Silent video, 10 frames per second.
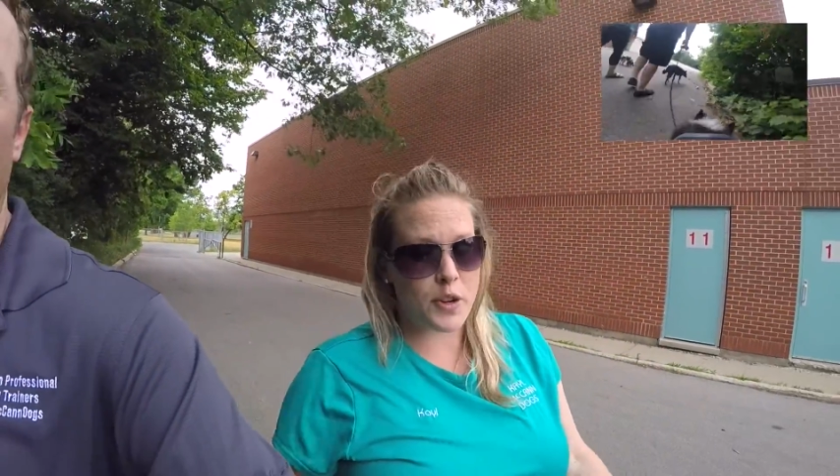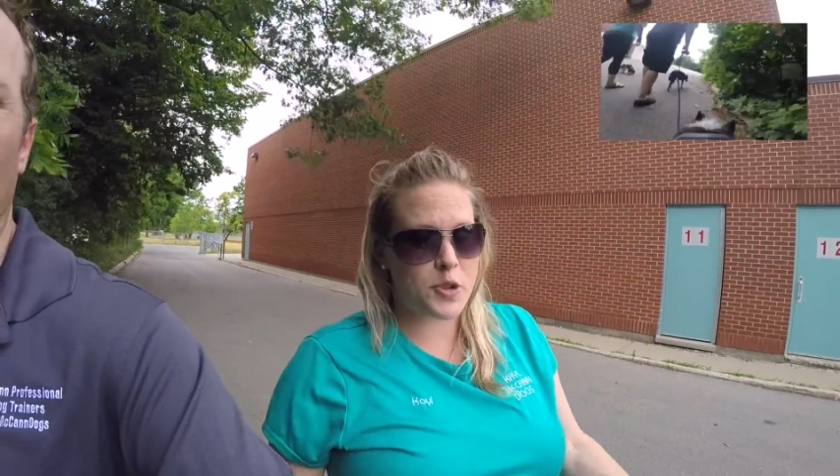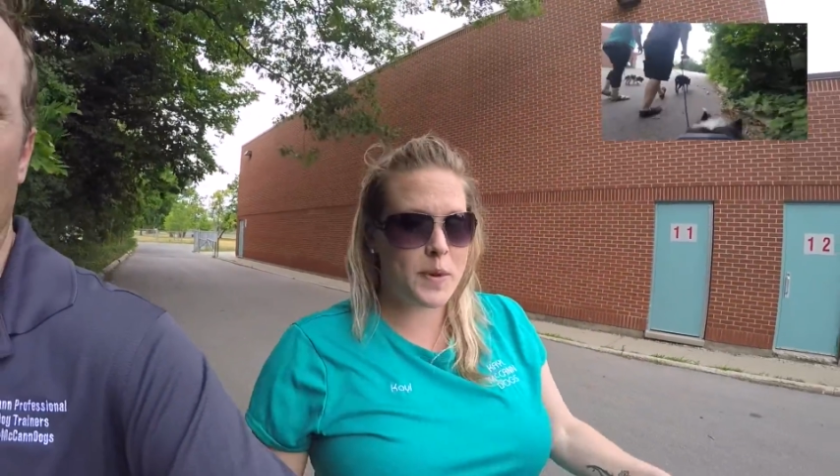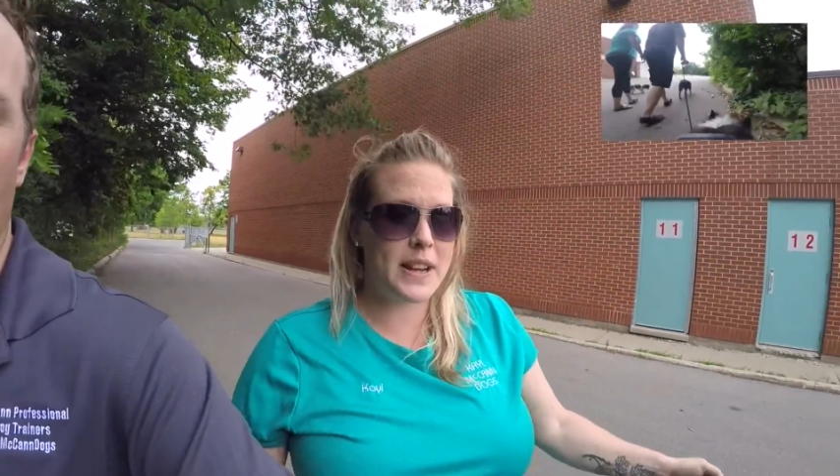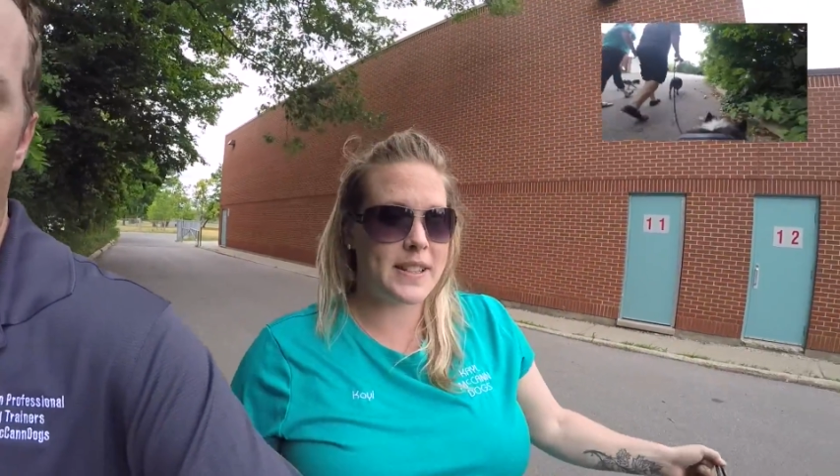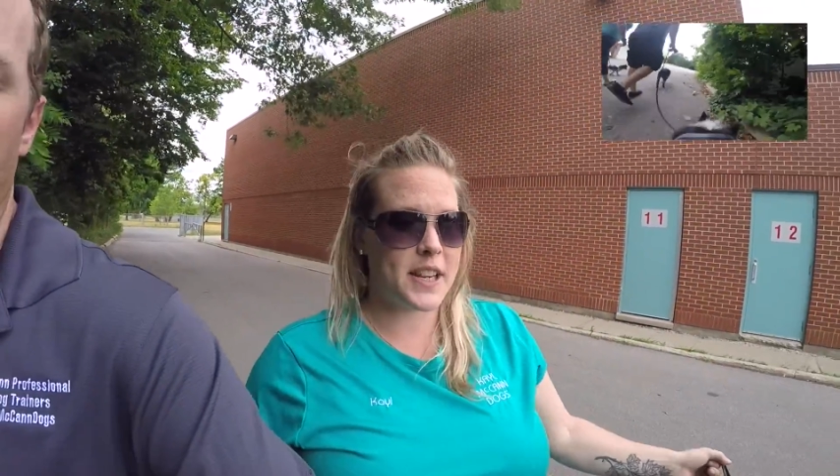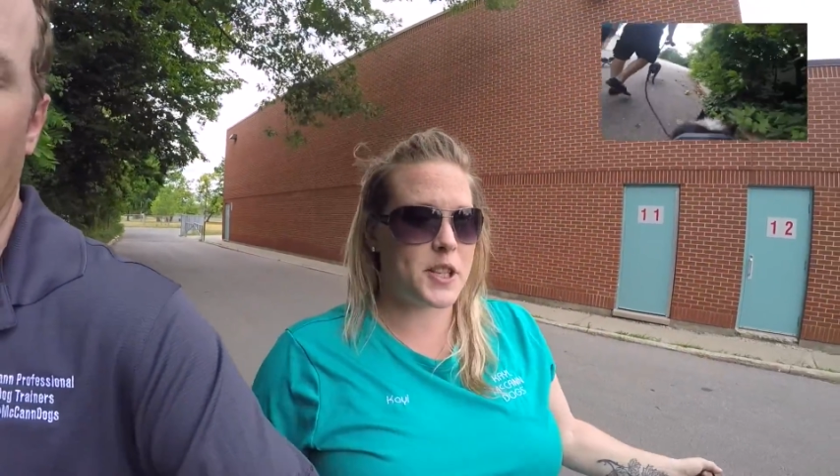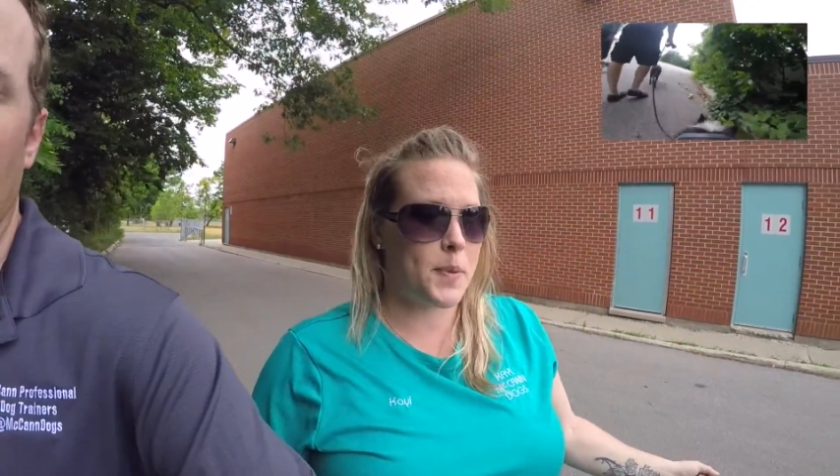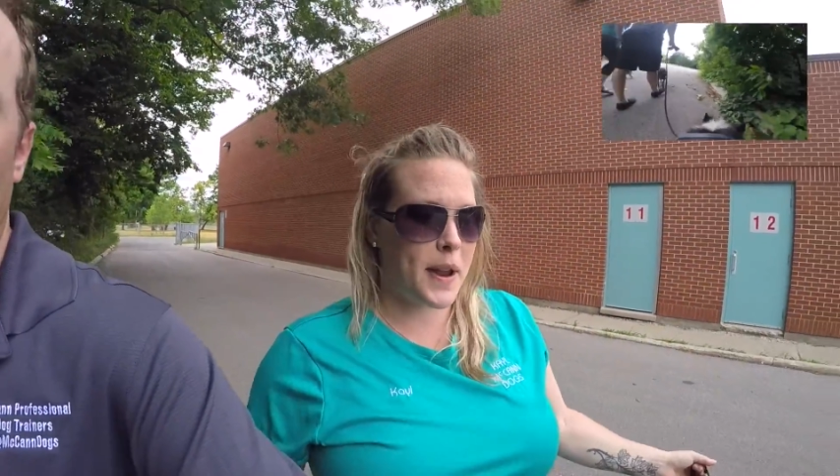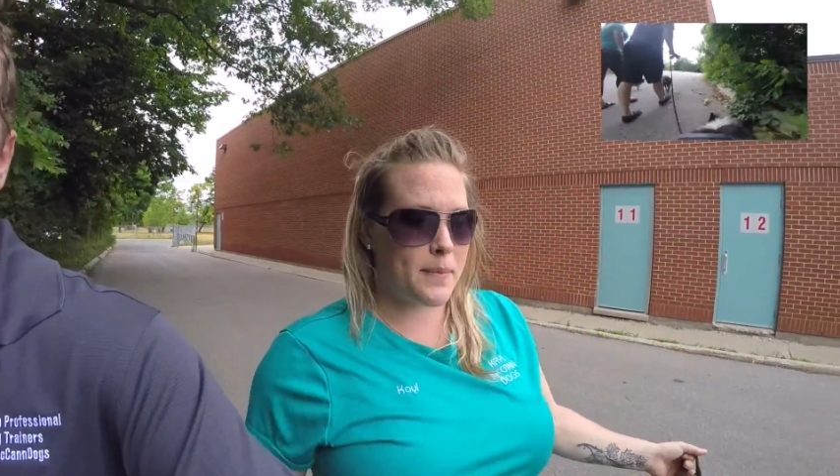which means I
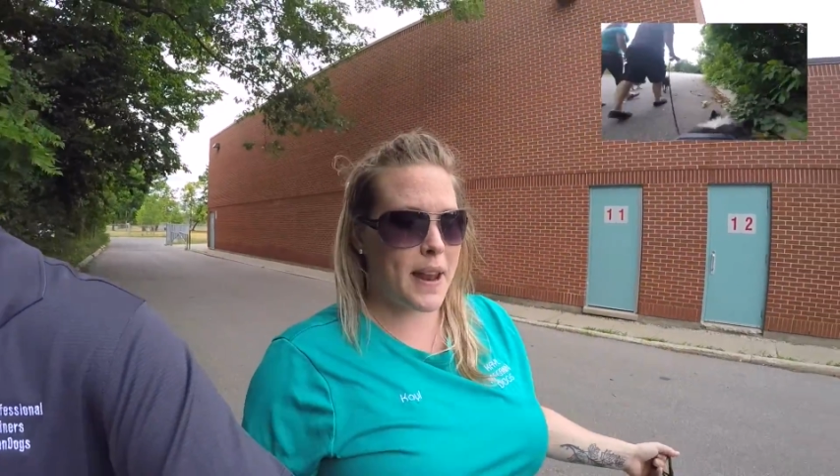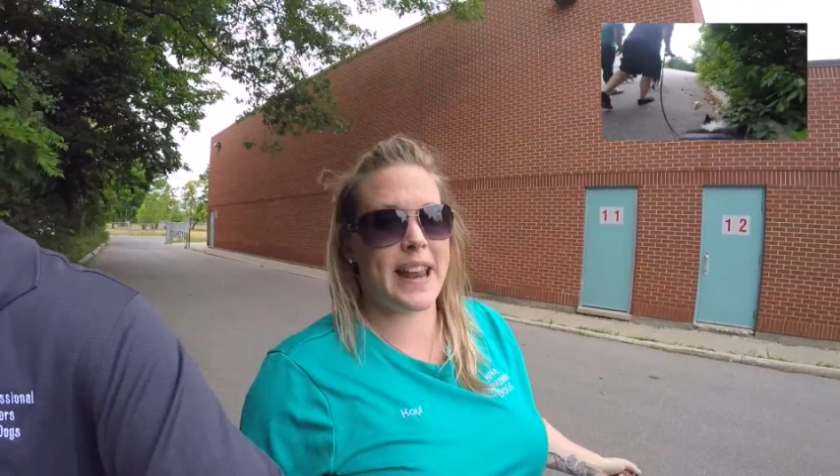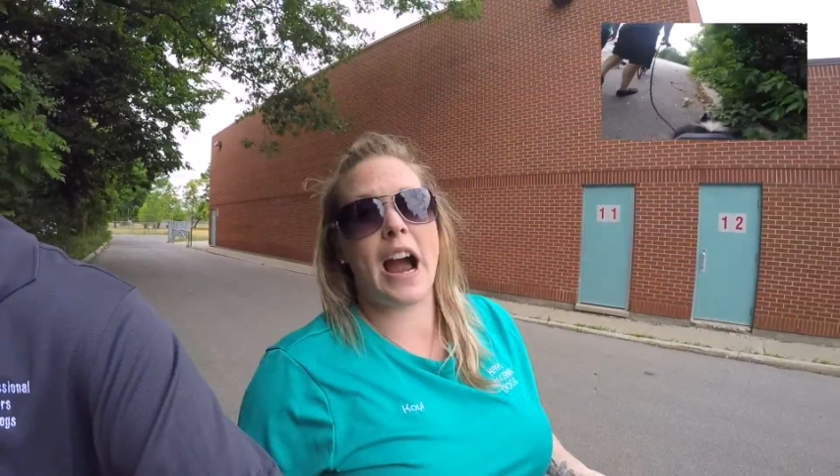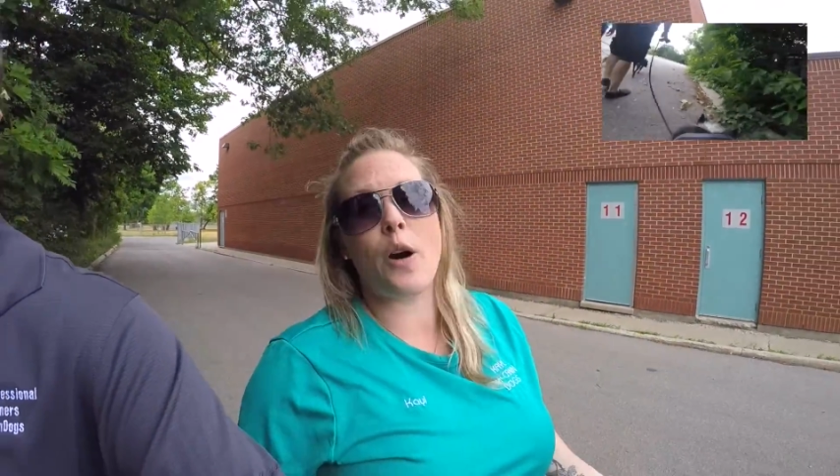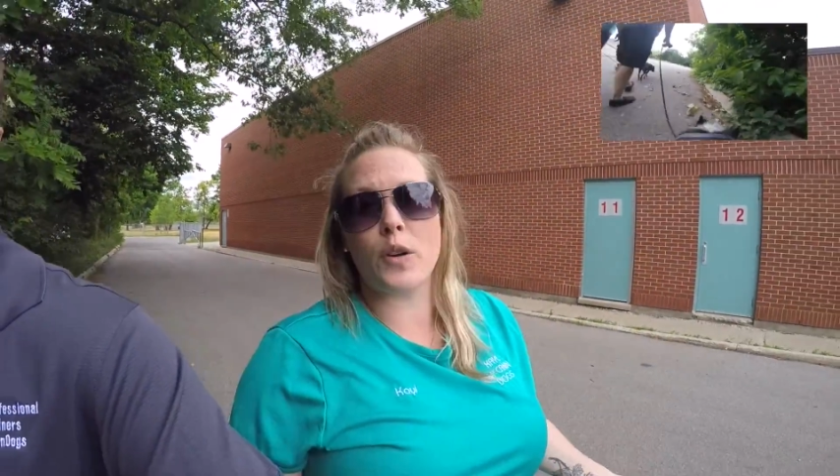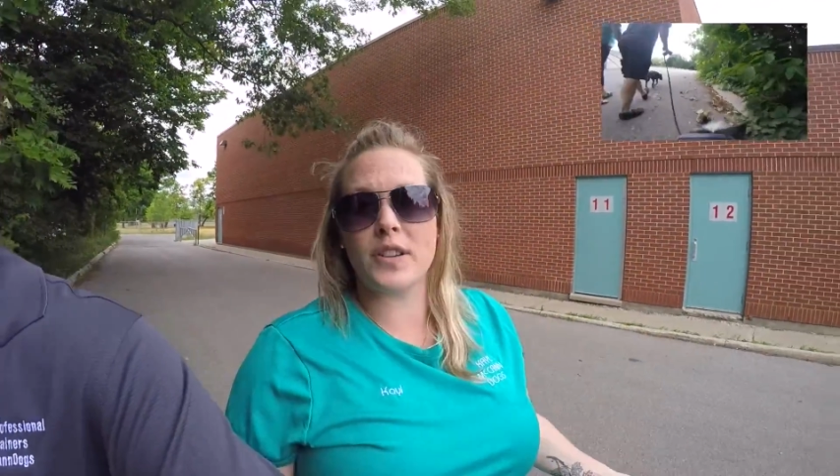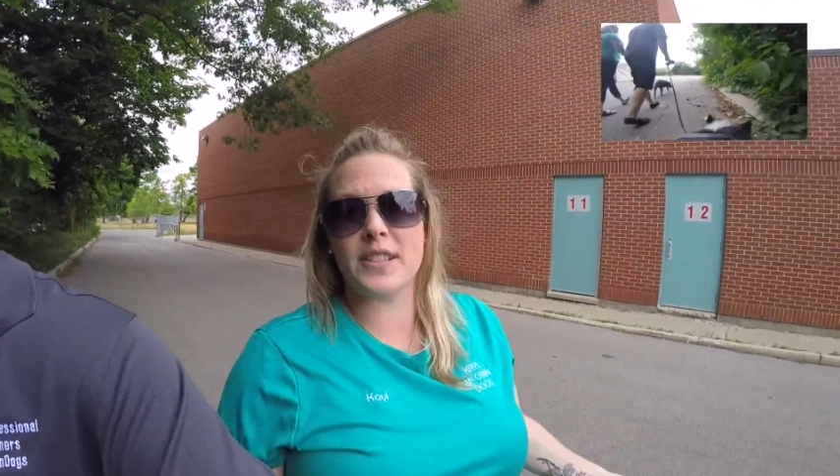spend many hours